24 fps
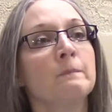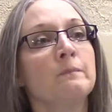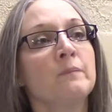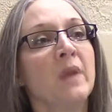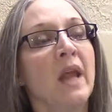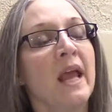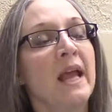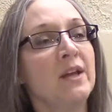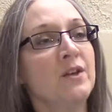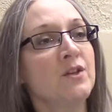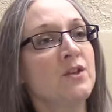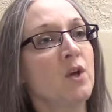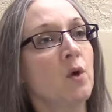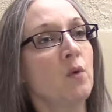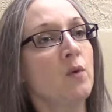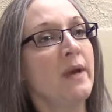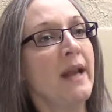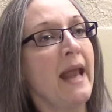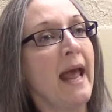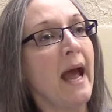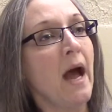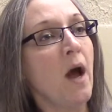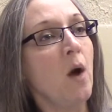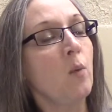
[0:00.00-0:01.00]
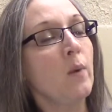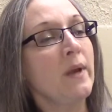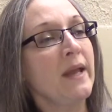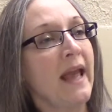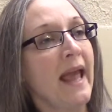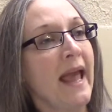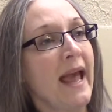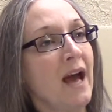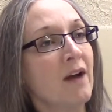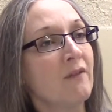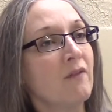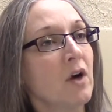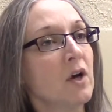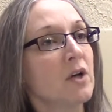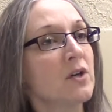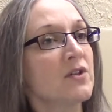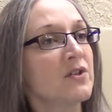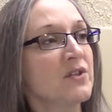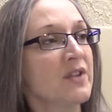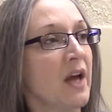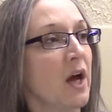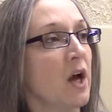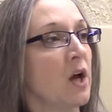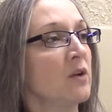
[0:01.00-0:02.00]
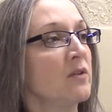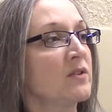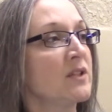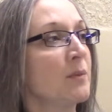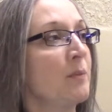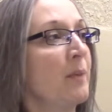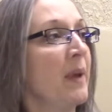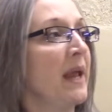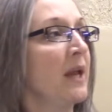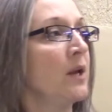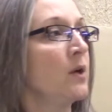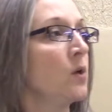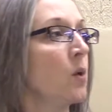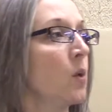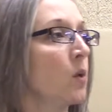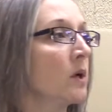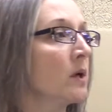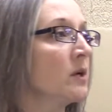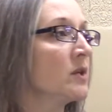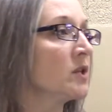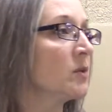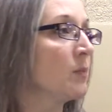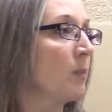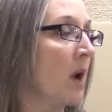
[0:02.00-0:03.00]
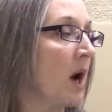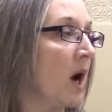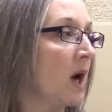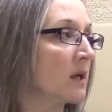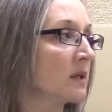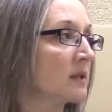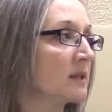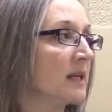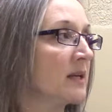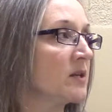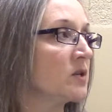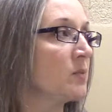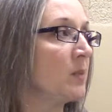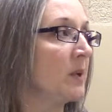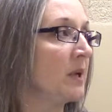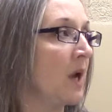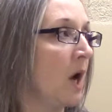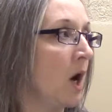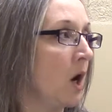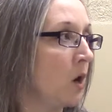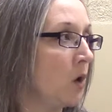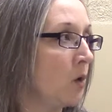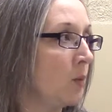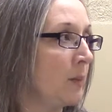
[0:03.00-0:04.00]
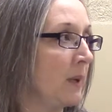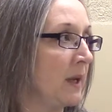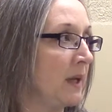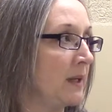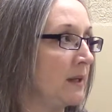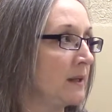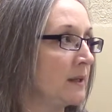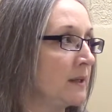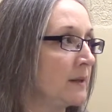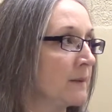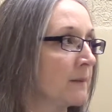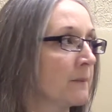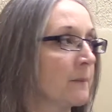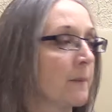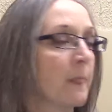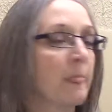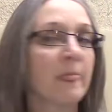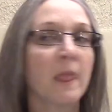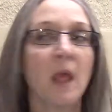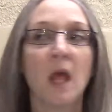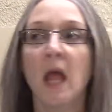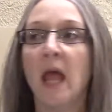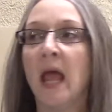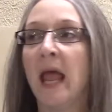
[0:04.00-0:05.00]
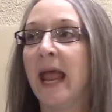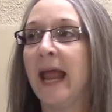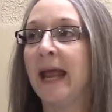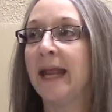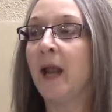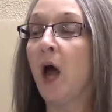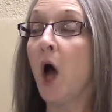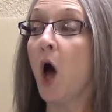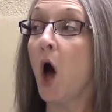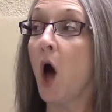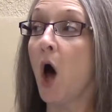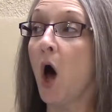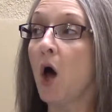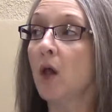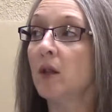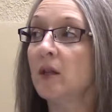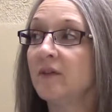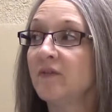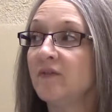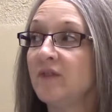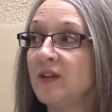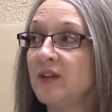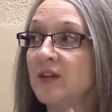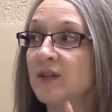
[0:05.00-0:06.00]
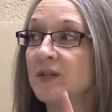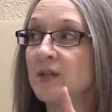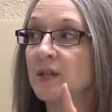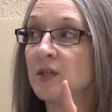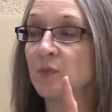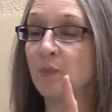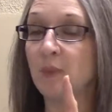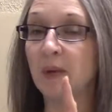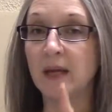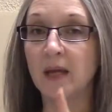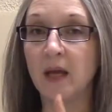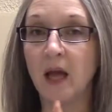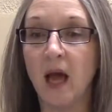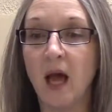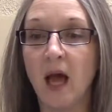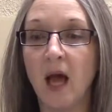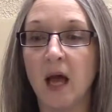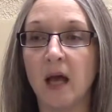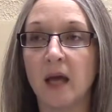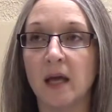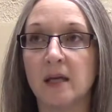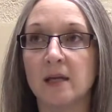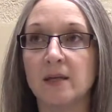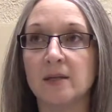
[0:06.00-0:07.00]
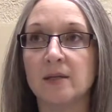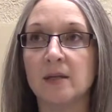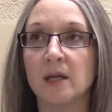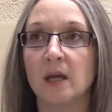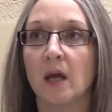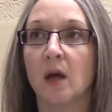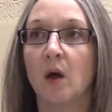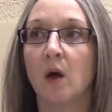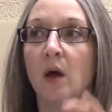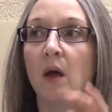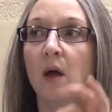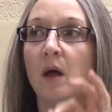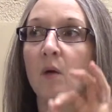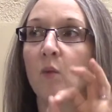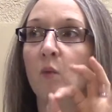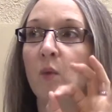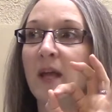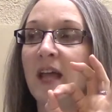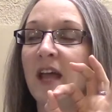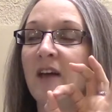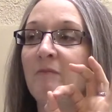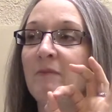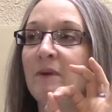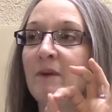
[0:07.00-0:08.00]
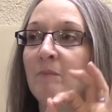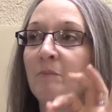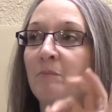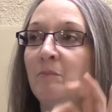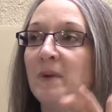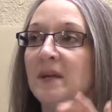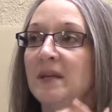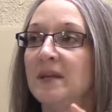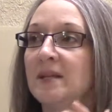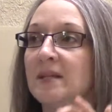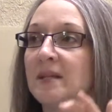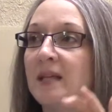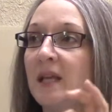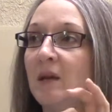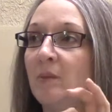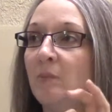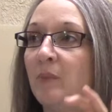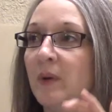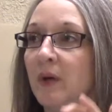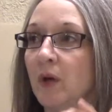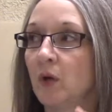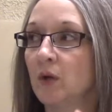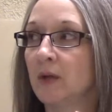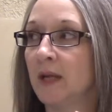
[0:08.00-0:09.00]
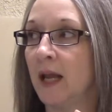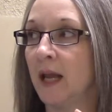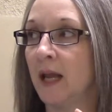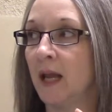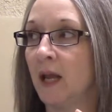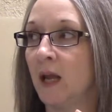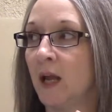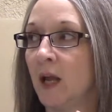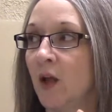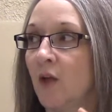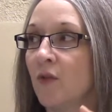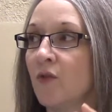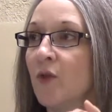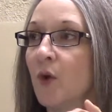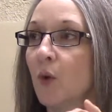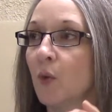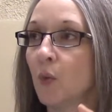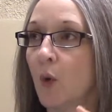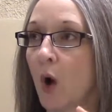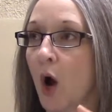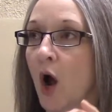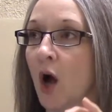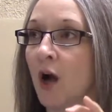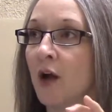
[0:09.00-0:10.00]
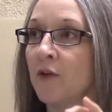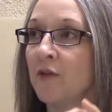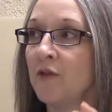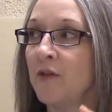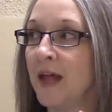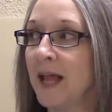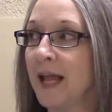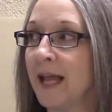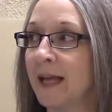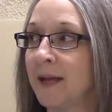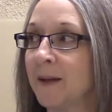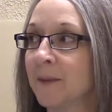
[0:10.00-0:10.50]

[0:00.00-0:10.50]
And so now we have ourselves, a Pandora's box has been opened, and all of this is because we have been busy building the wrong thing.